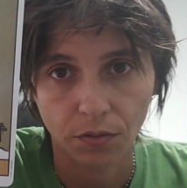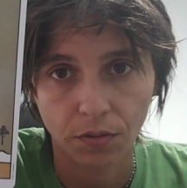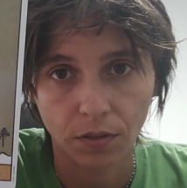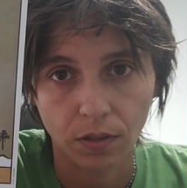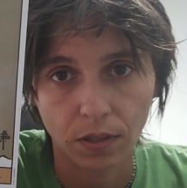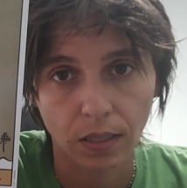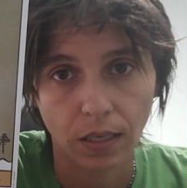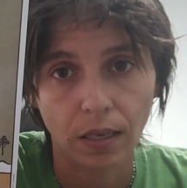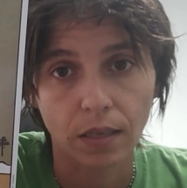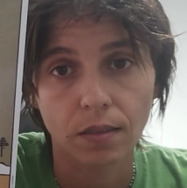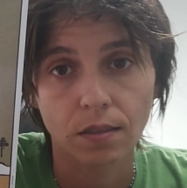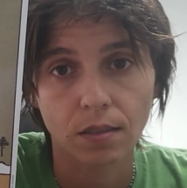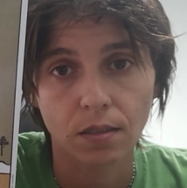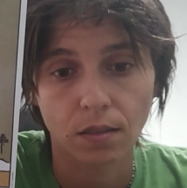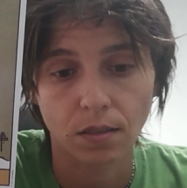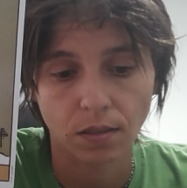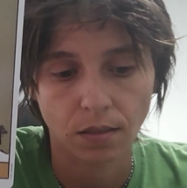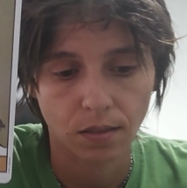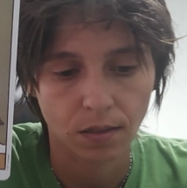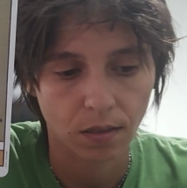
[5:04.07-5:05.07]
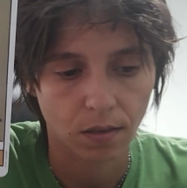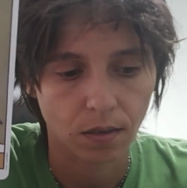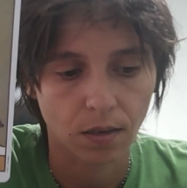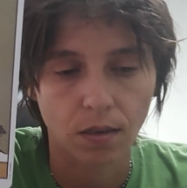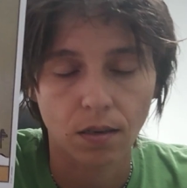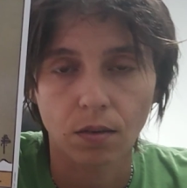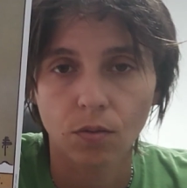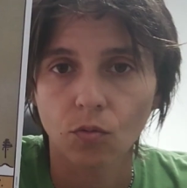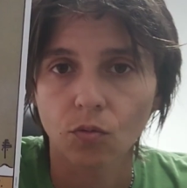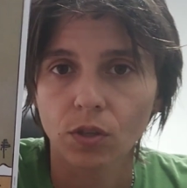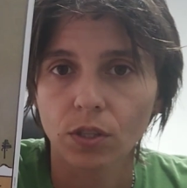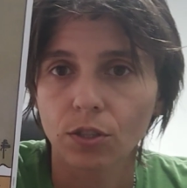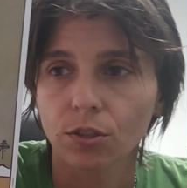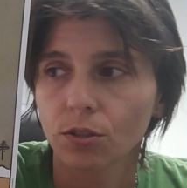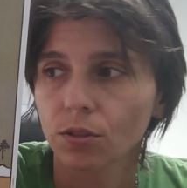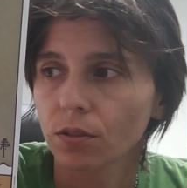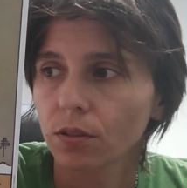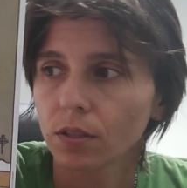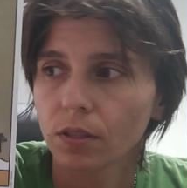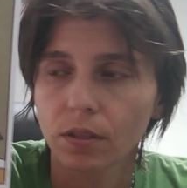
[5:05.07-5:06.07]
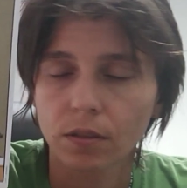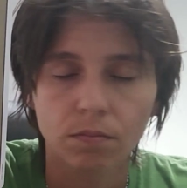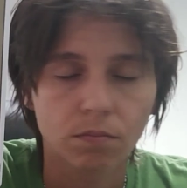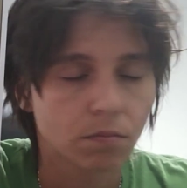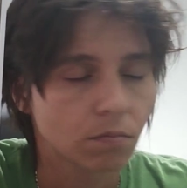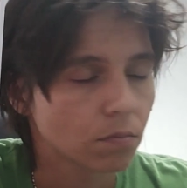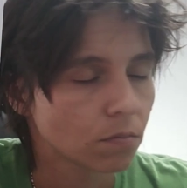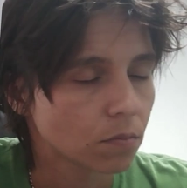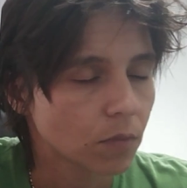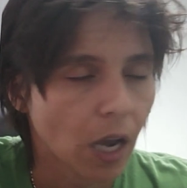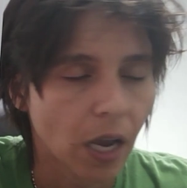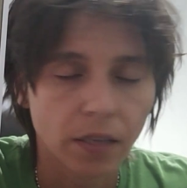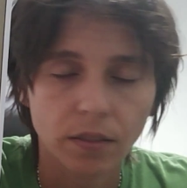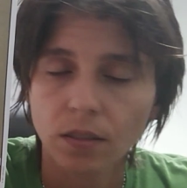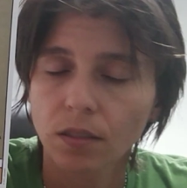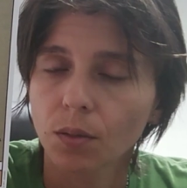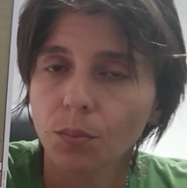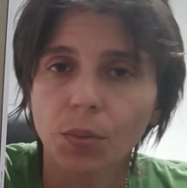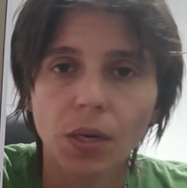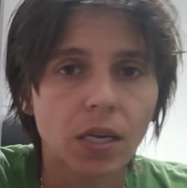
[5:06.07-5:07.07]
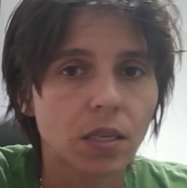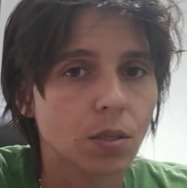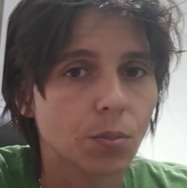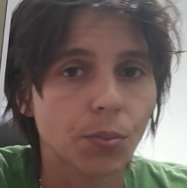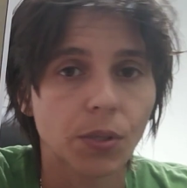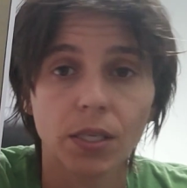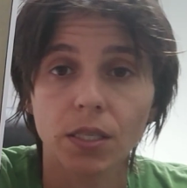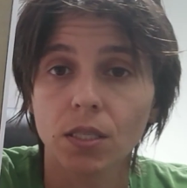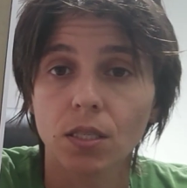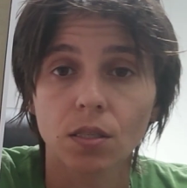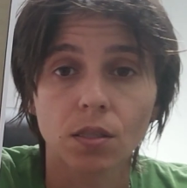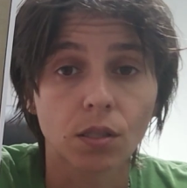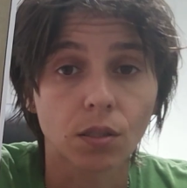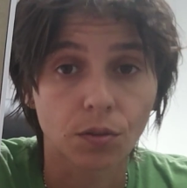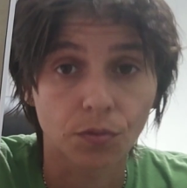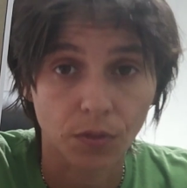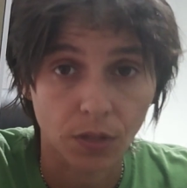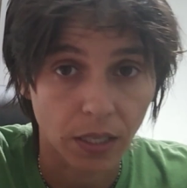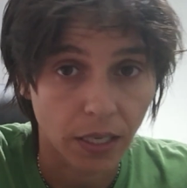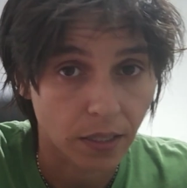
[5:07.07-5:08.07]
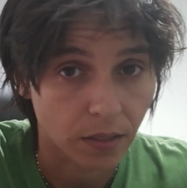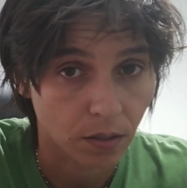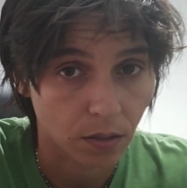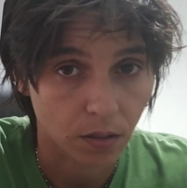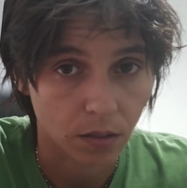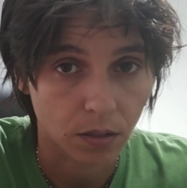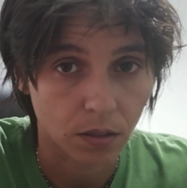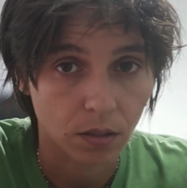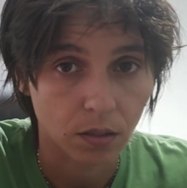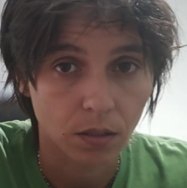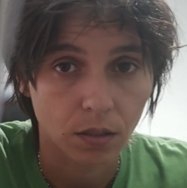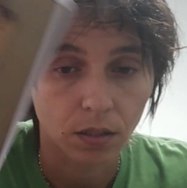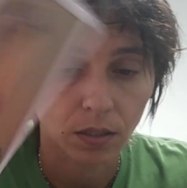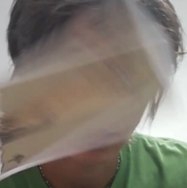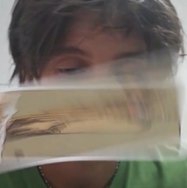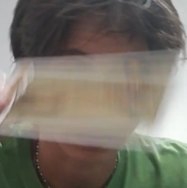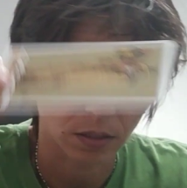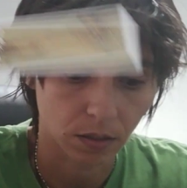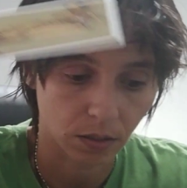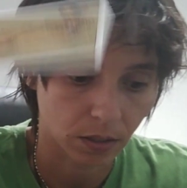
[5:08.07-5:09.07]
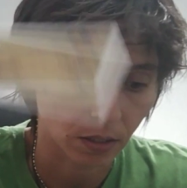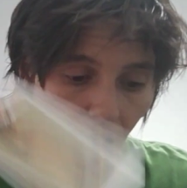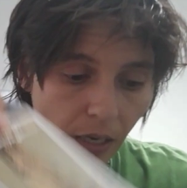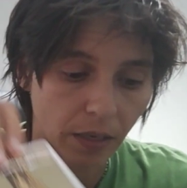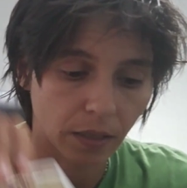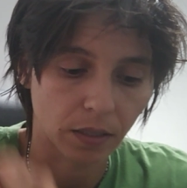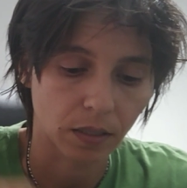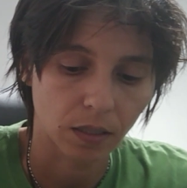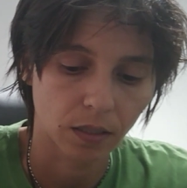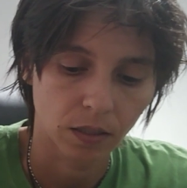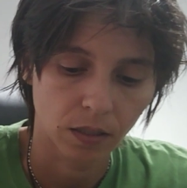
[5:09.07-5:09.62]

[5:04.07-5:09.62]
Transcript: for the answers there which that's the best place to look for answers inside.